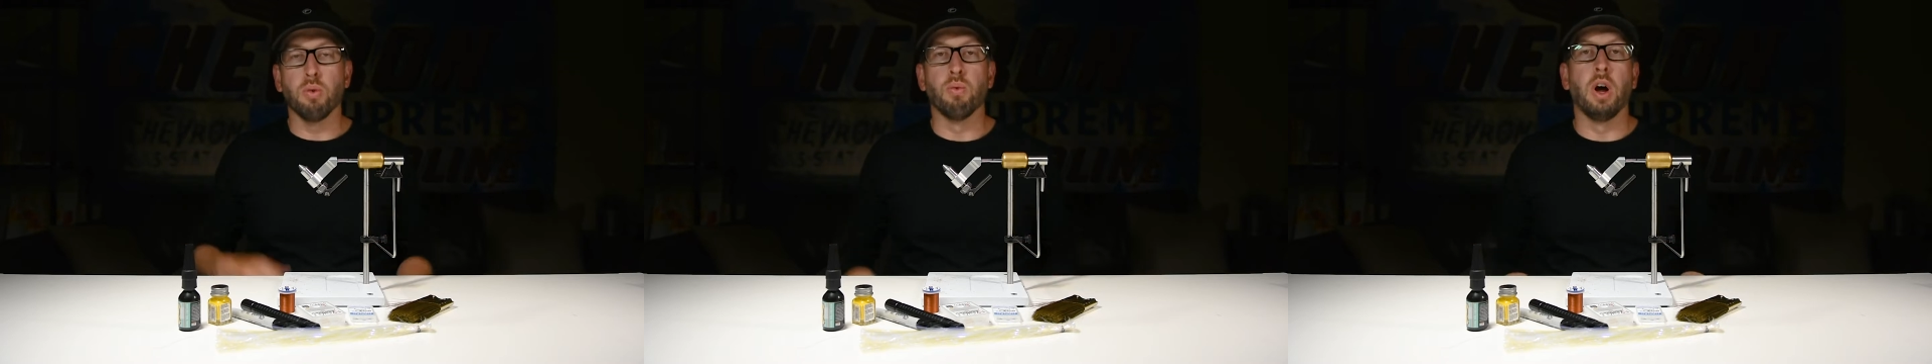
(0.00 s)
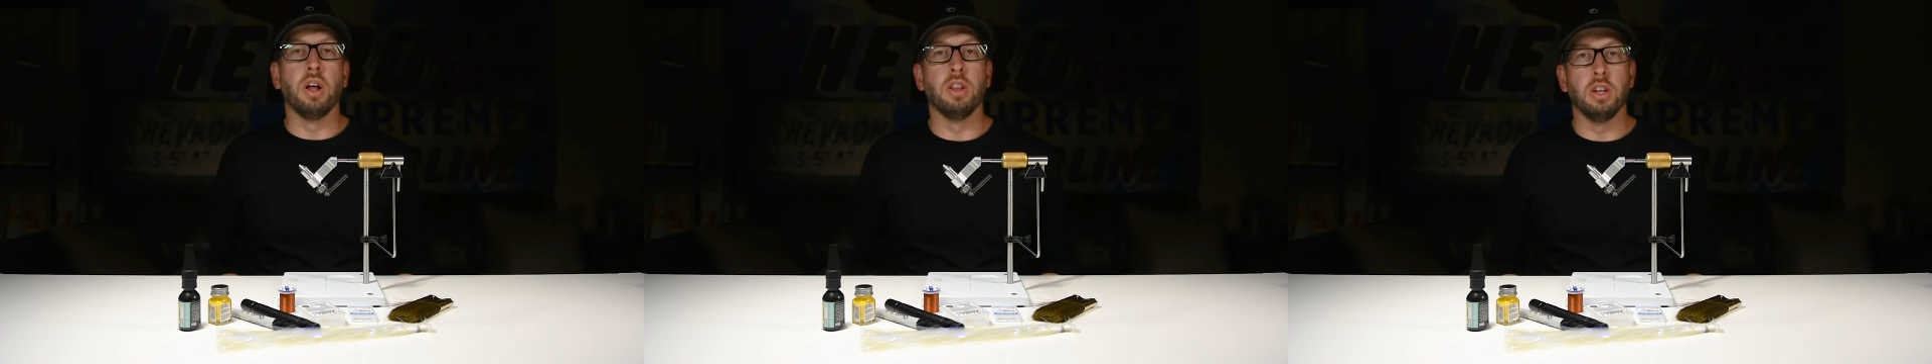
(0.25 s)

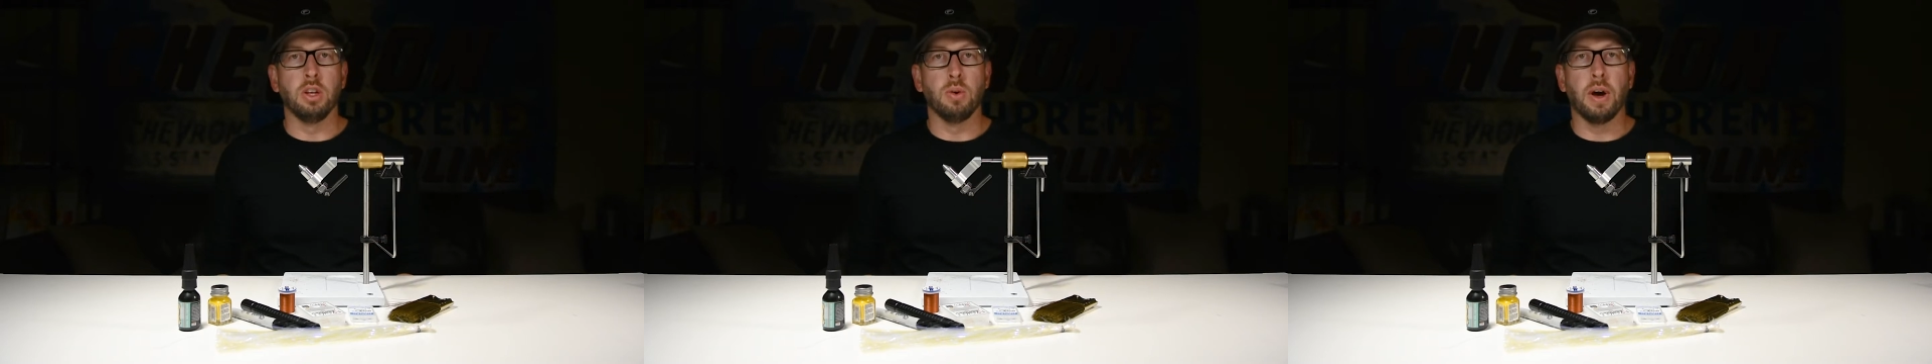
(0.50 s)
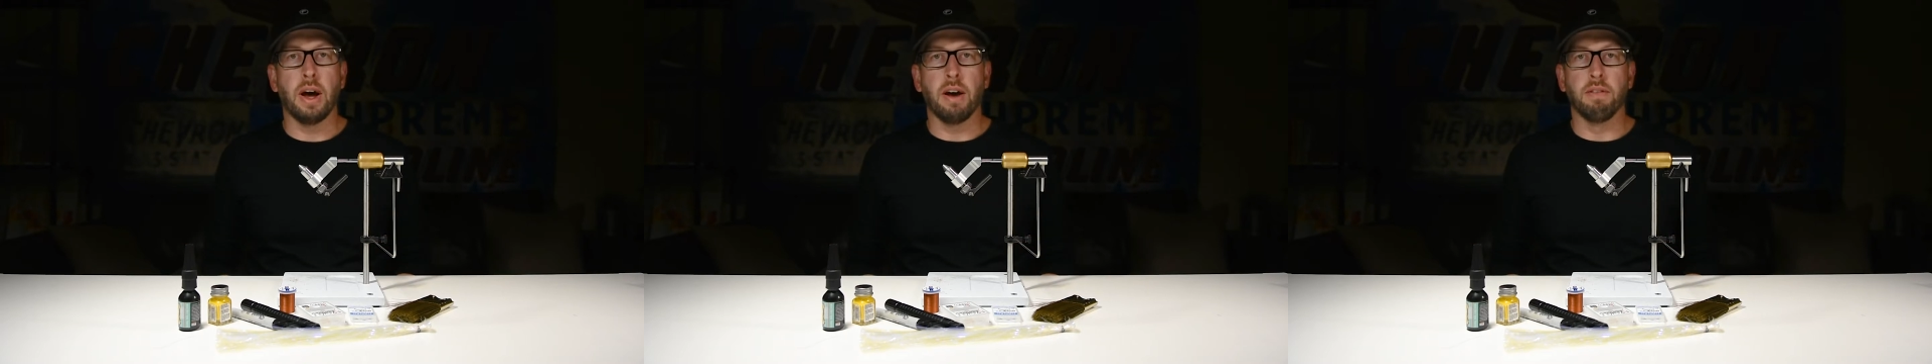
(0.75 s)
run that you
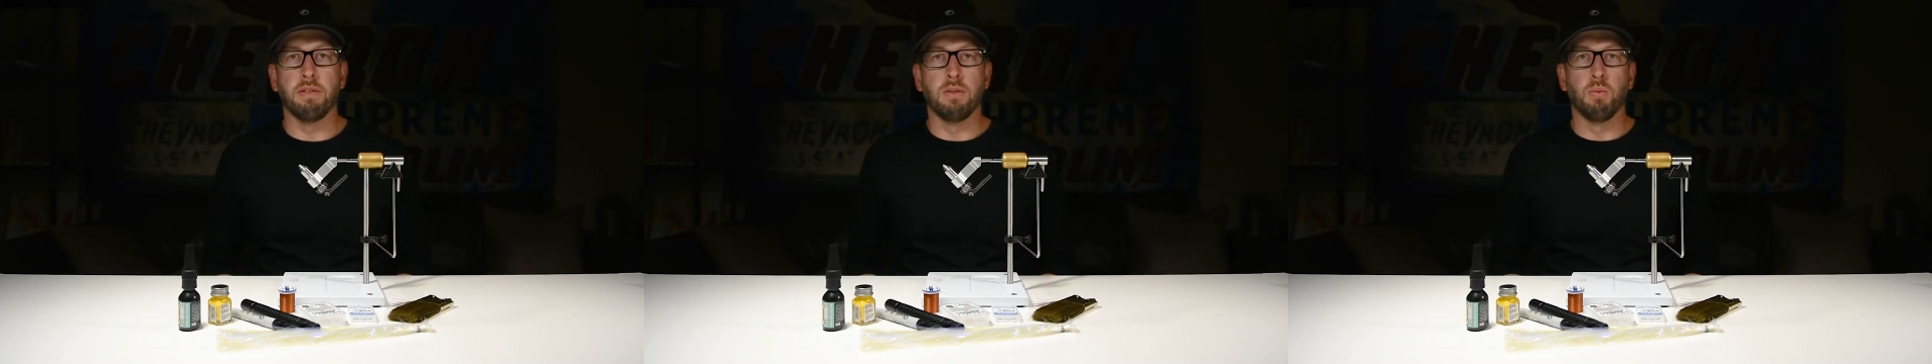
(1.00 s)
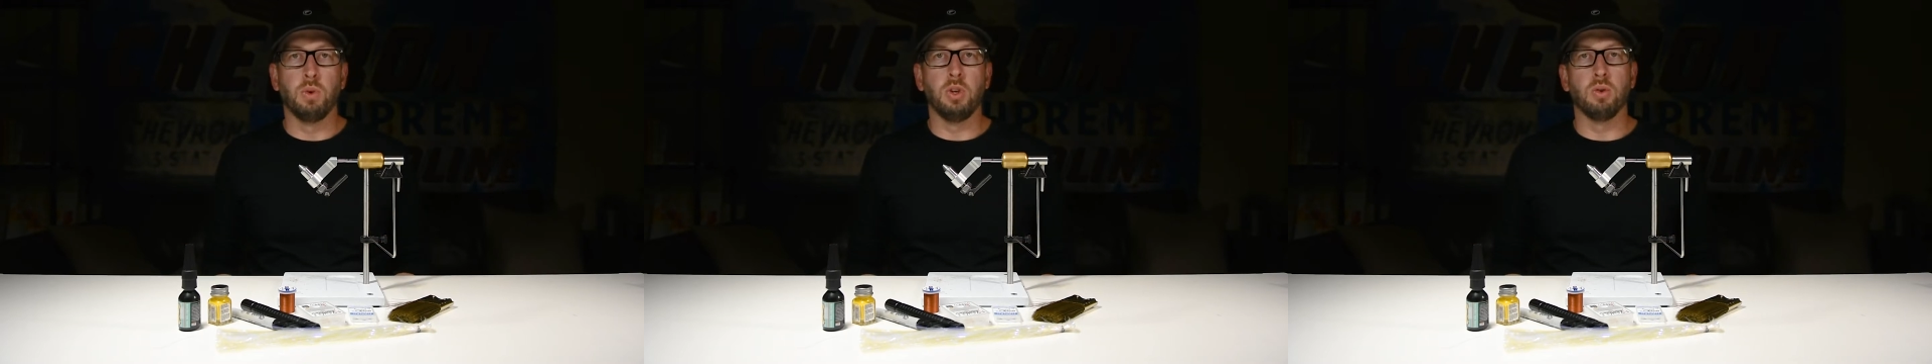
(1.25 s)
have
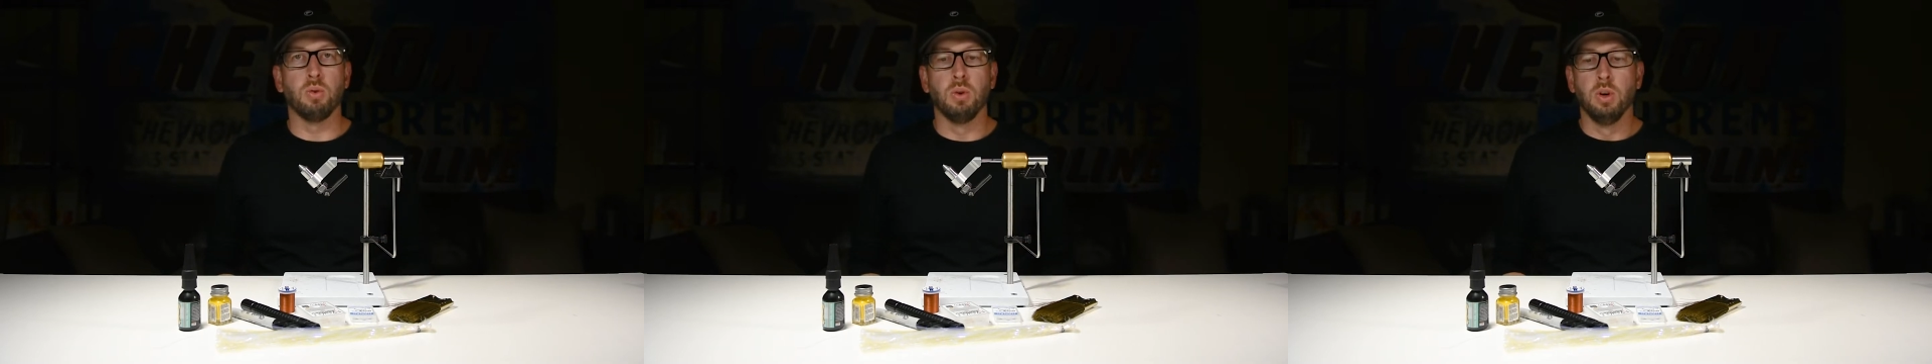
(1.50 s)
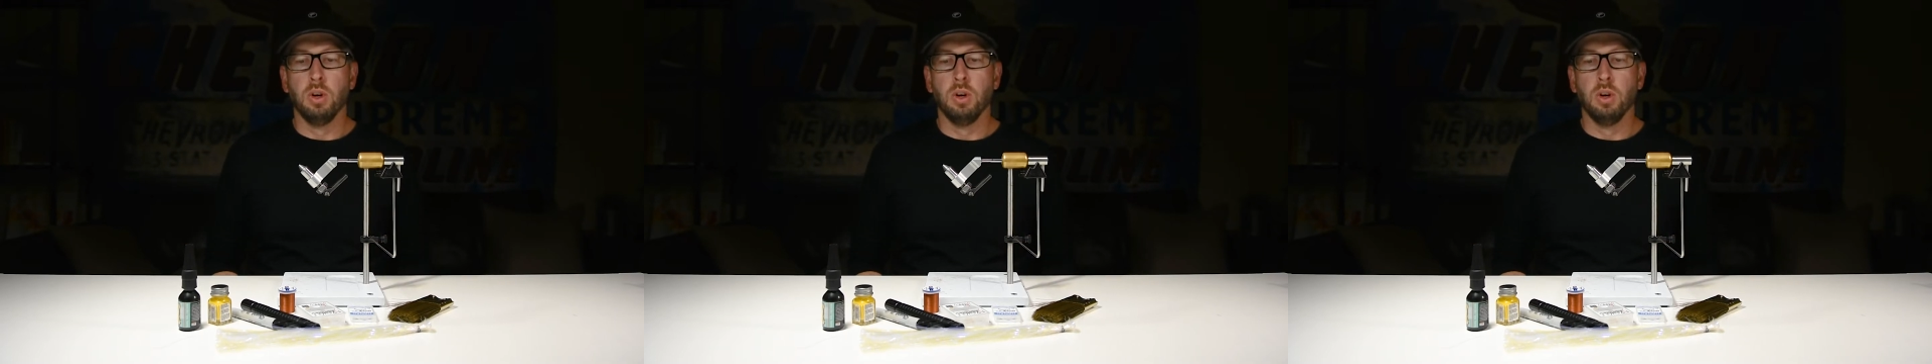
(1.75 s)
when you